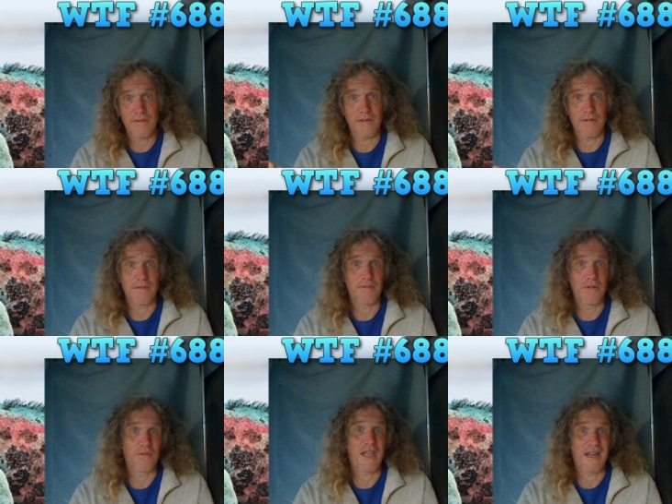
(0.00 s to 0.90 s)
You know,
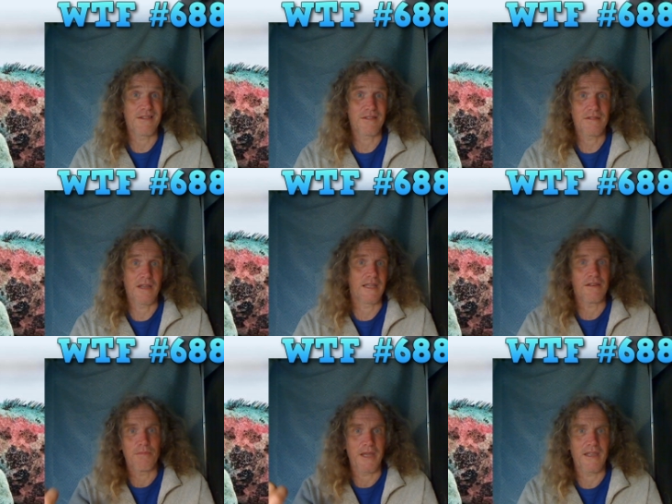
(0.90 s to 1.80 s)
who cares? I
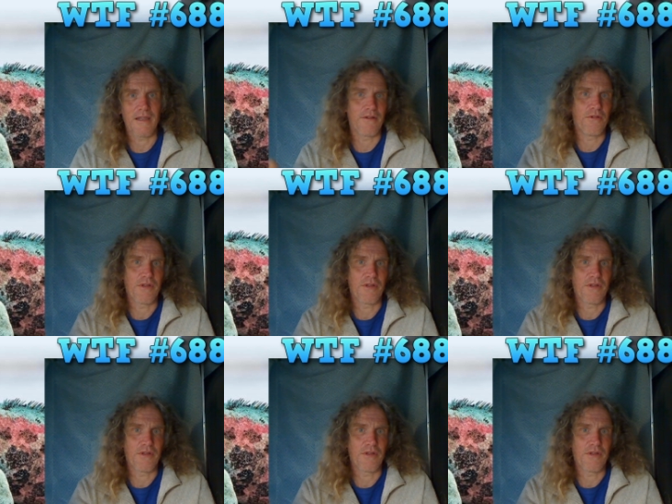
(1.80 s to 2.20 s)
killed my kid.